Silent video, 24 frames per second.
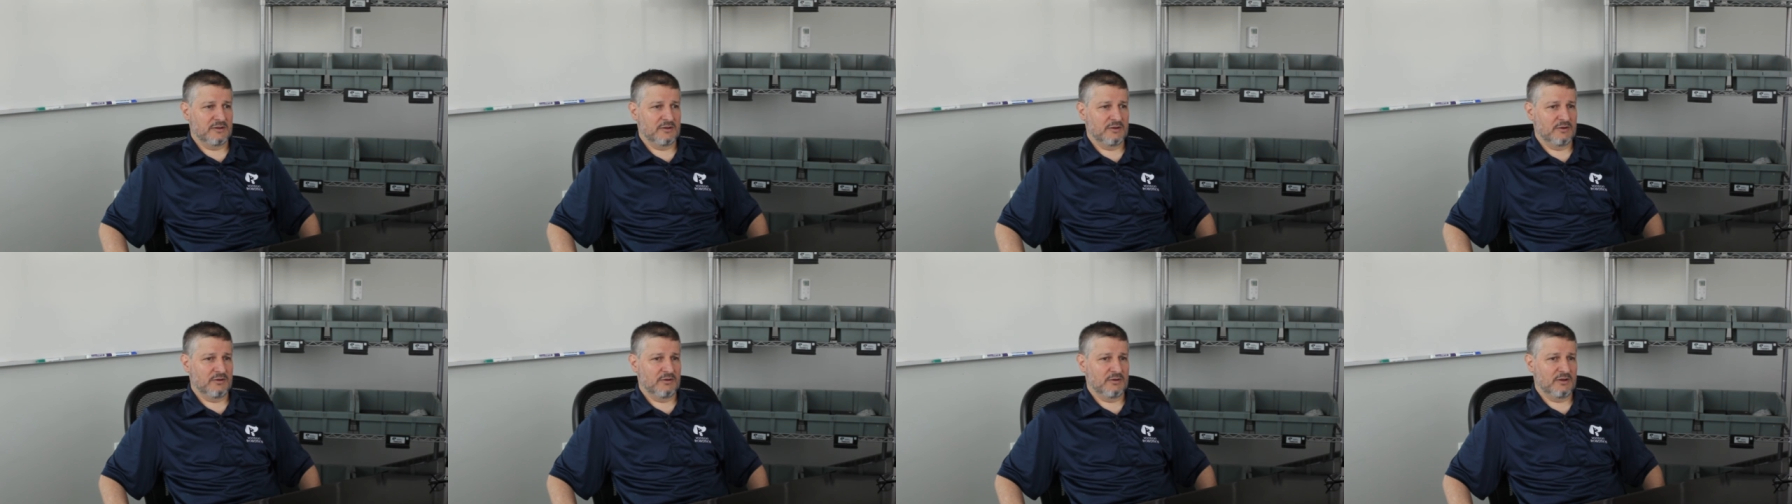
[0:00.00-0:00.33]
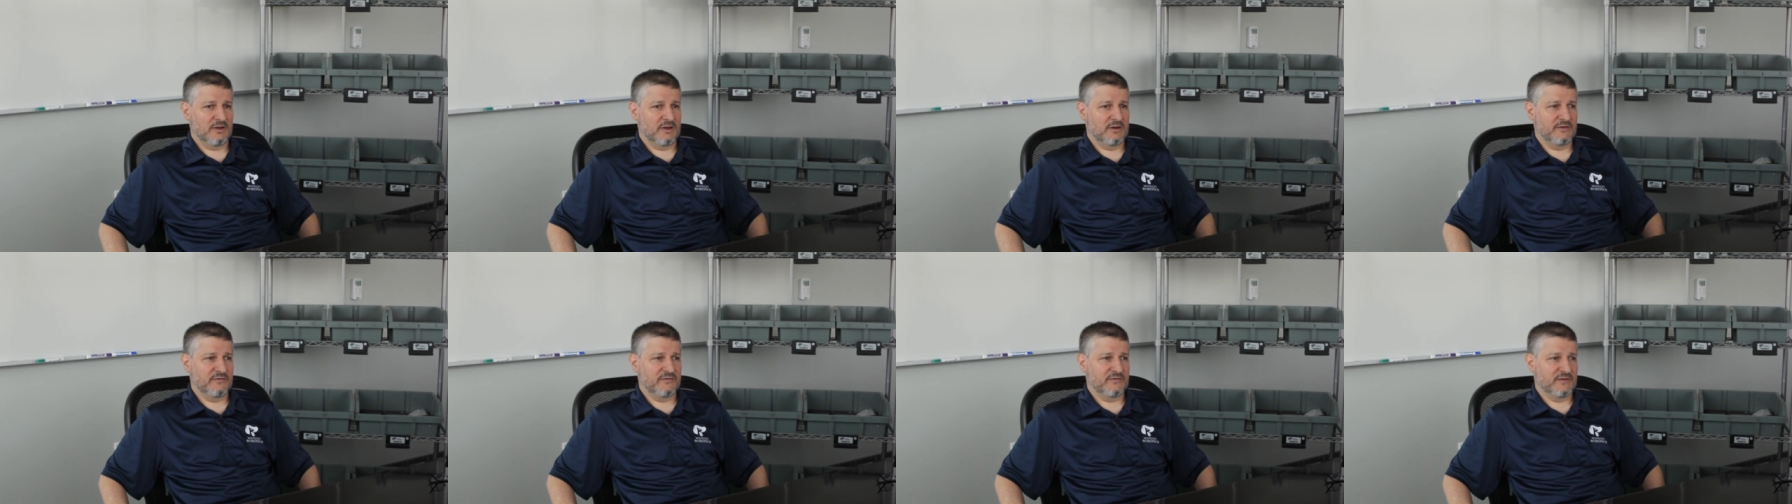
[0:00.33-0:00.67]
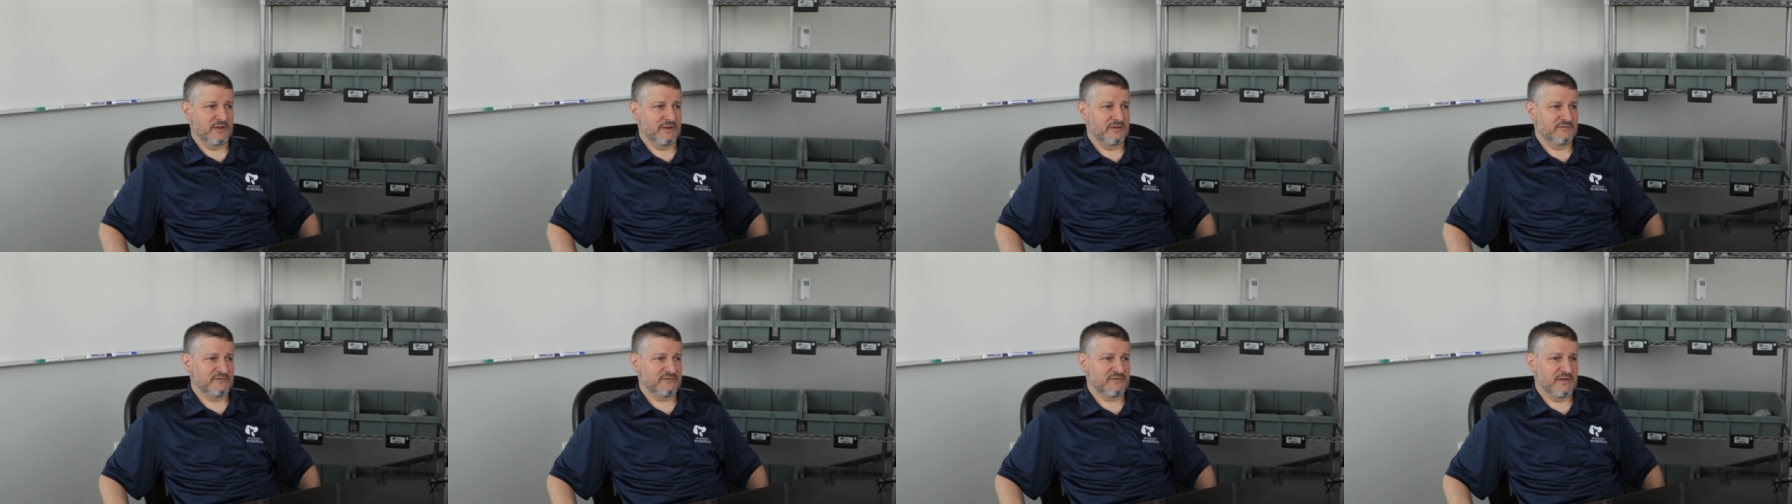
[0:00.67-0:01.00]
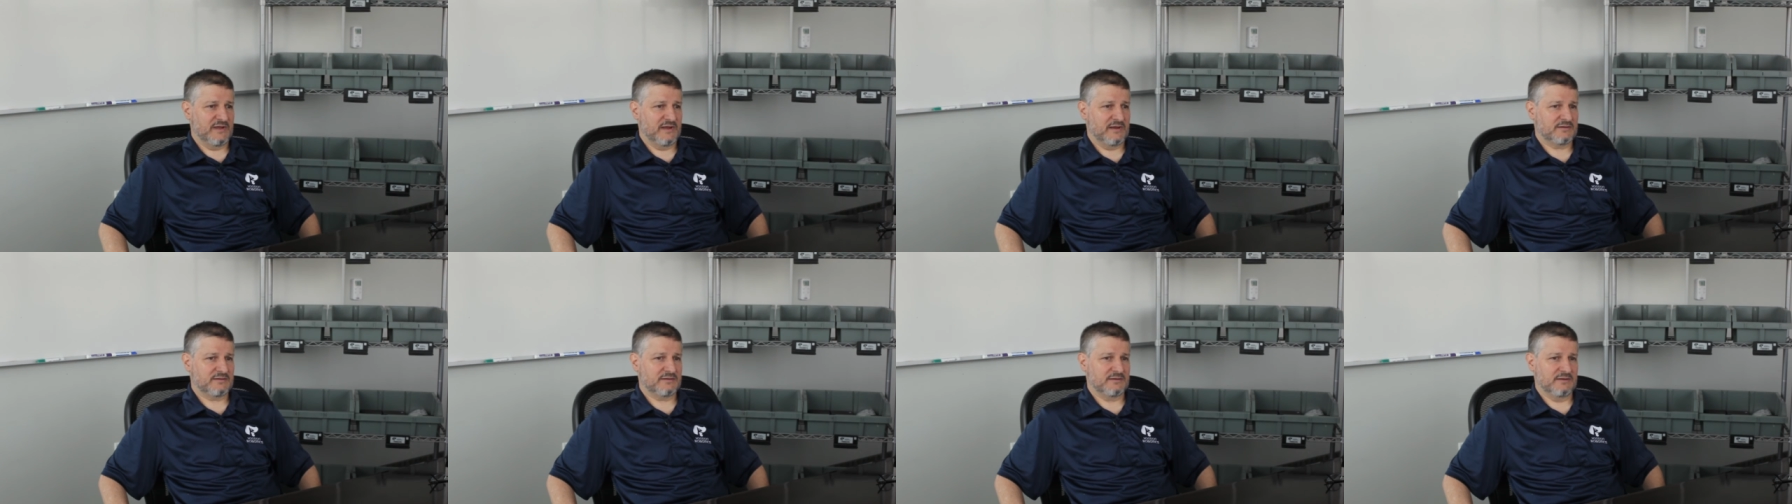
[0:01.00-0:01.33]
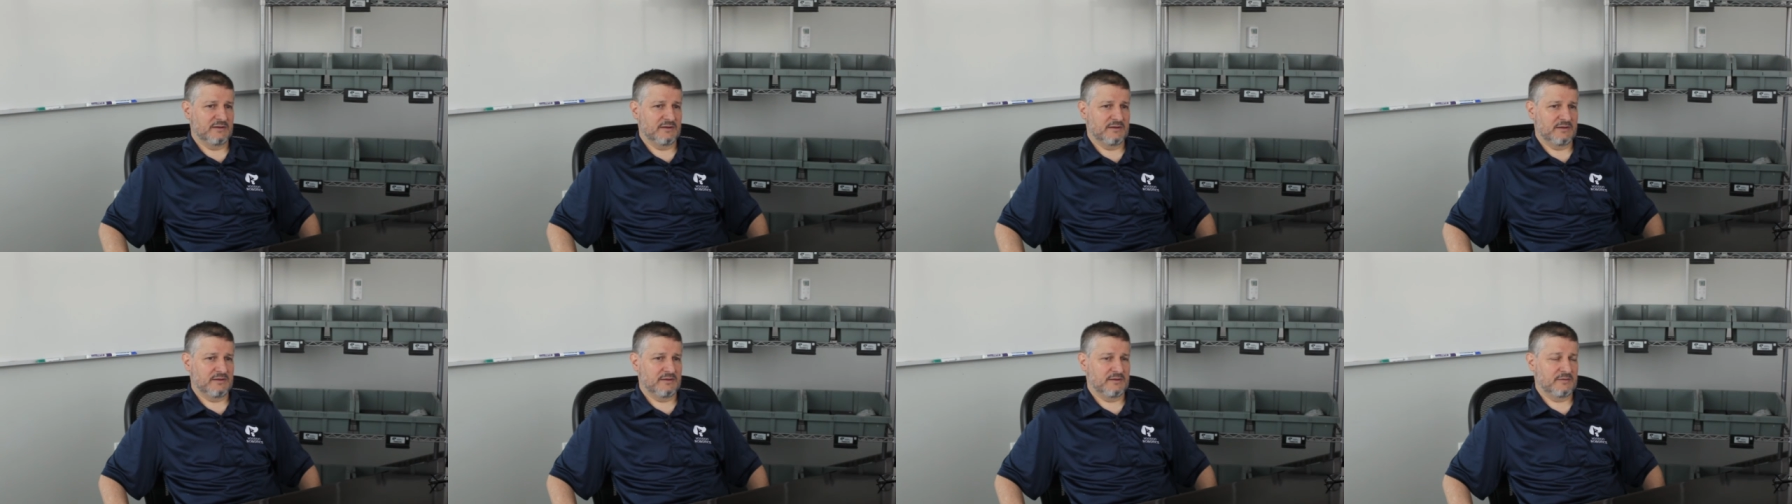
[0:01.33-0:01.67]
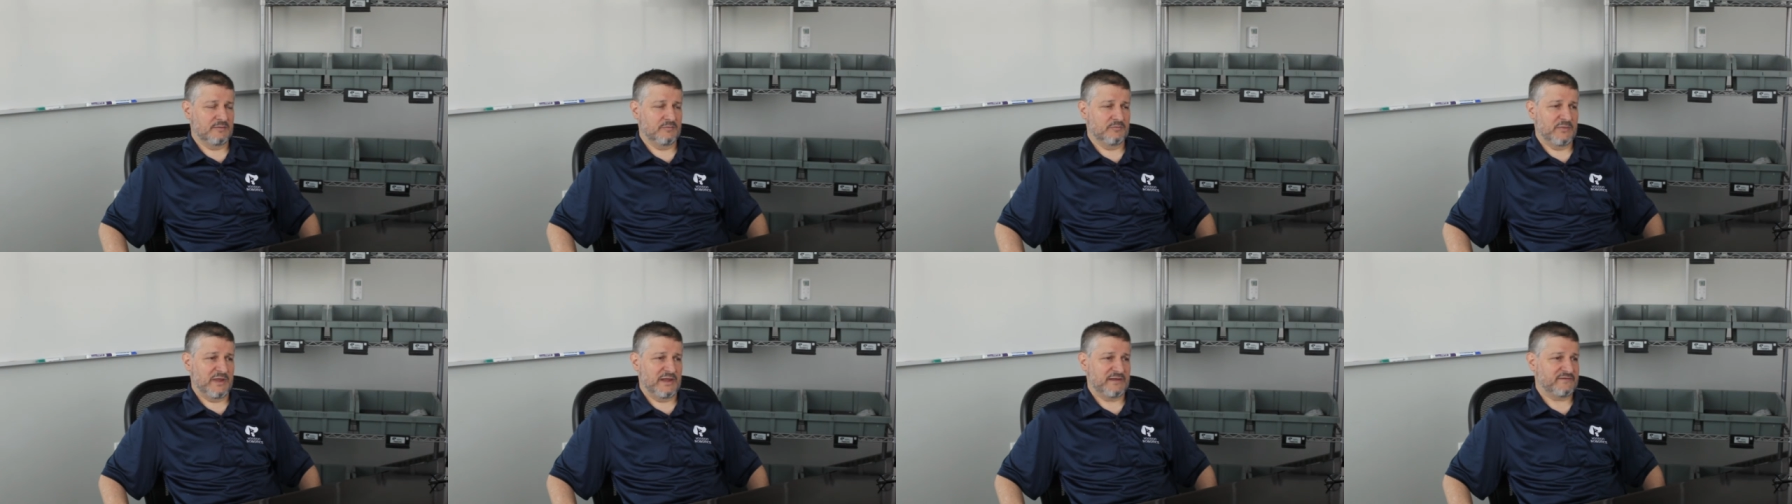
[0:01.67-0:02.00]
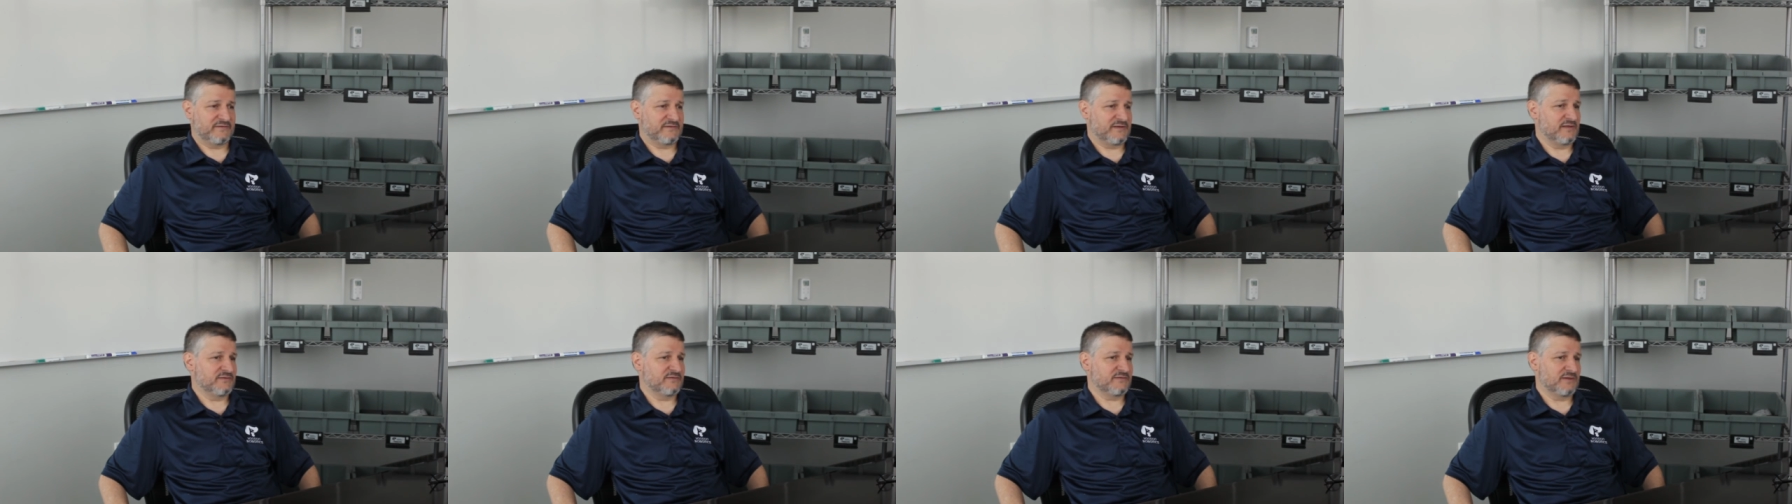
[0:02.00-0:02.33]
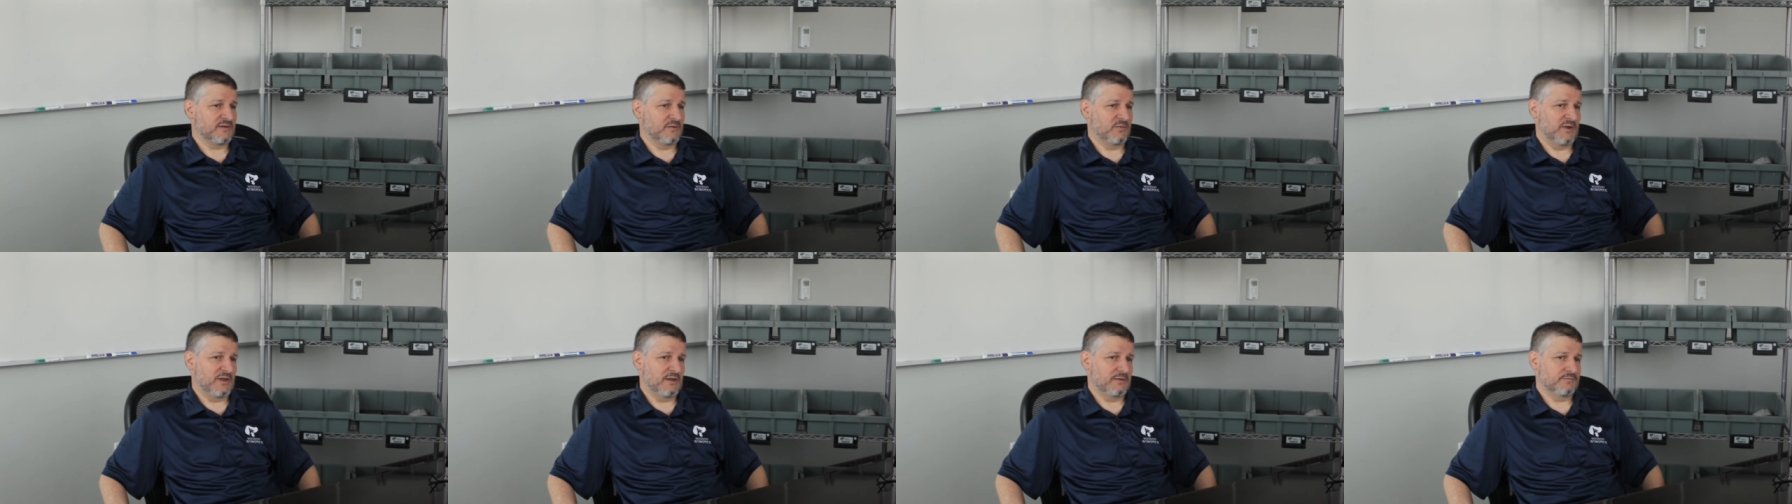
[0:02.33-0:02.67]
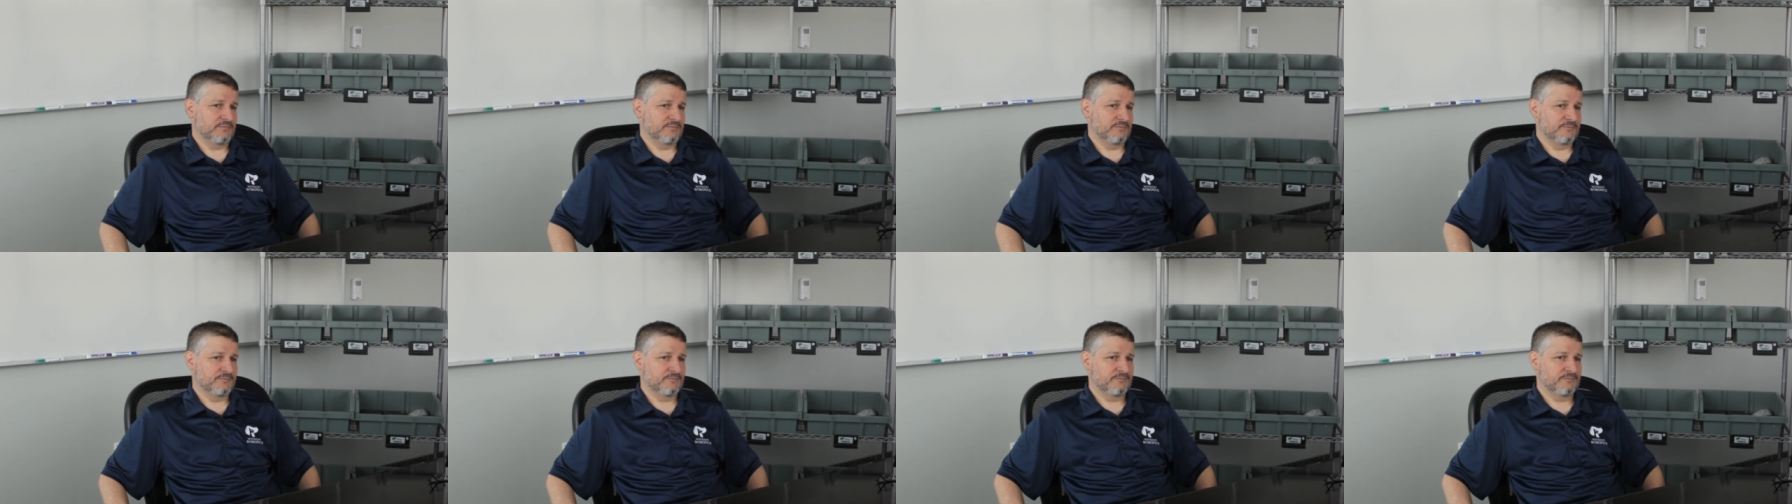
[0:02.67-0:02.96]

lot of things that make sense to be